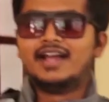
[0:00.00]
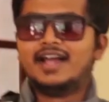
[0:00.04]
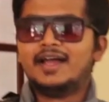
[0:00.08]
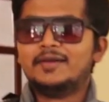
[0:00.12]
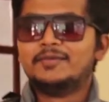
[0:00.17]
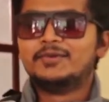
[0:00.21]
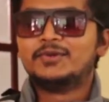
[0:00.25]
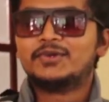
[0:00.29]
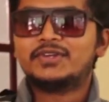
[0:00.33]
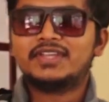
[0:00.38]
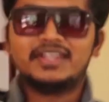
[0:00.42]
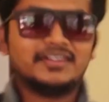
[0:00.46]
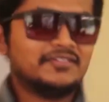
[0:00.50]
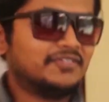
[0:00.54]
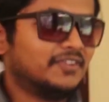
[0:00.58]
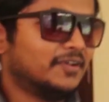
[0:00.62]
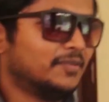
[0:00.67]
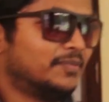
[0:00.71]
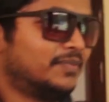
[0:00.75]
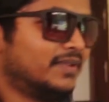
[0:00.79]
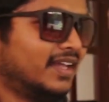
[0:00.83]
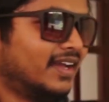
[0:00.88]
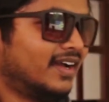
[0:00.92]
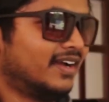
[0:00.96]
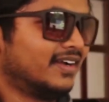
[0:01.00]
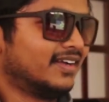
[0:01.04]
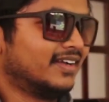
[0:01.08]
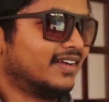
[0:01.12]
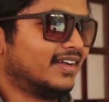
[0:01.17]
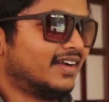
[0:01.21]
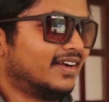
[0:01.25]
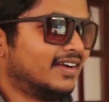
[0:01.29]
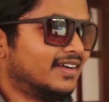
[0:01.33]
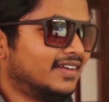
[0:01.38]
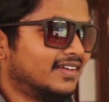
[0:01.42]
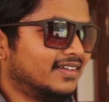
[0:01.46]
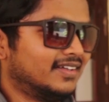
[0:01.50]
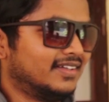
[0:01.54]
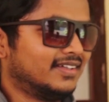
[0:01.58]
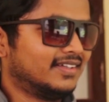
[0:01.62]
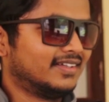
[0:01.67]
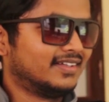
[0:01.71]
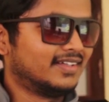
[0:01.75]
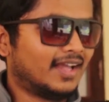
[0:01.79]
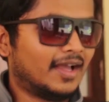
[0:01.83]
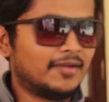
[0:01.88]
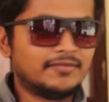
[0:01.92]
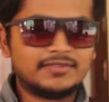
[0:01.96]
I'm looking for Priyanka.
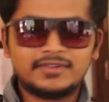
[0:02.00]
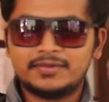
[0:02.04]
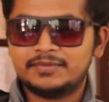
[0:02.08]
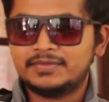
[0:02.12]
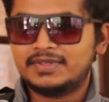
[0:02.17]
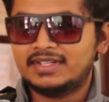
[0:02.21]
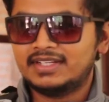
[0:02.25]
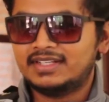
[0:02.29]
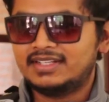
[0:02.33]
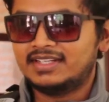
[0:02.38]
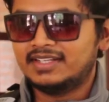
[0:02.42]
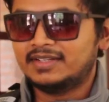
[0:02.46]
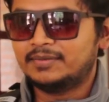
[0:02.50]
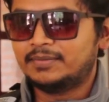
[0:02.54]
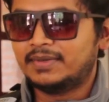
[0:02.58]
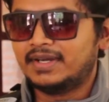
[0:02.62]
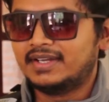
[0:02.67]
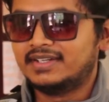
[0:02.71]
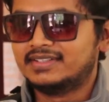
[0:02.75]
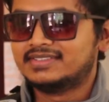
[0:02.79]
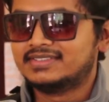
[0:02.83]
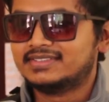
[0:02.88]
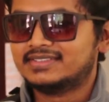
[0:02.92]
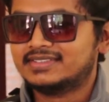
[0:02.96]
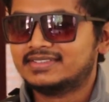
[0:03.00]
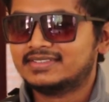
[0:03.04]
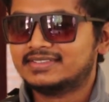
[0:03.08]
I'm from Tik Tik Bites.